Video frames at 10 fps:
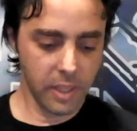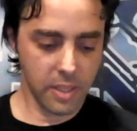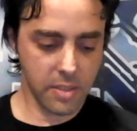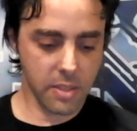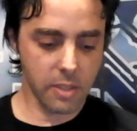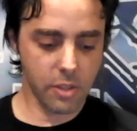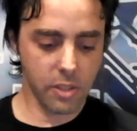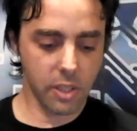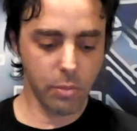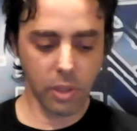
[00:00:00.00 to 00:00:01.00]
extension
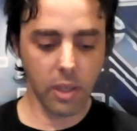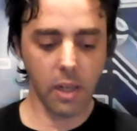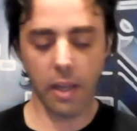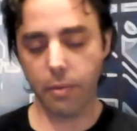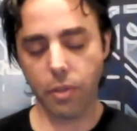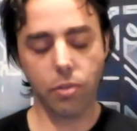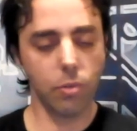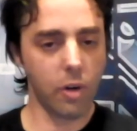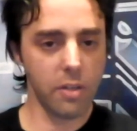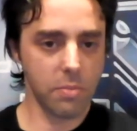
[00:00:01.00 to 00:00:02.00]
that will allow you to
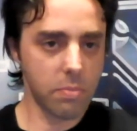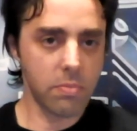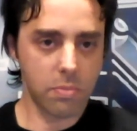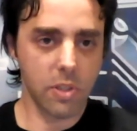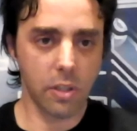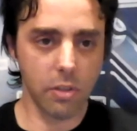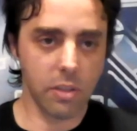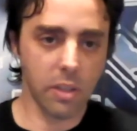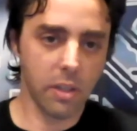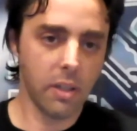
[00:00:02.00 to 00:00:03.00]
run
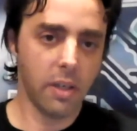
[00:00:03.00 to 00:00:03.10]
security,